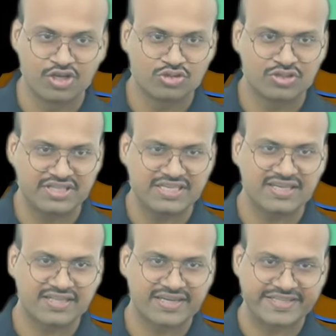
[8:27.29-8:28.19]
So these
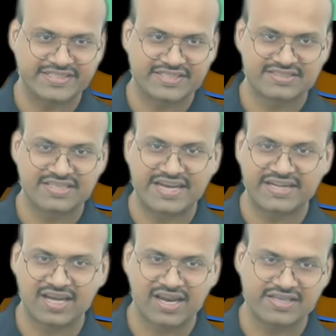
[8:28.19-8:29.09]
are the ridges. The
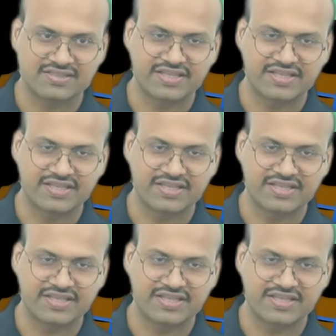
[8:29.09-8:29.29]
anticlines,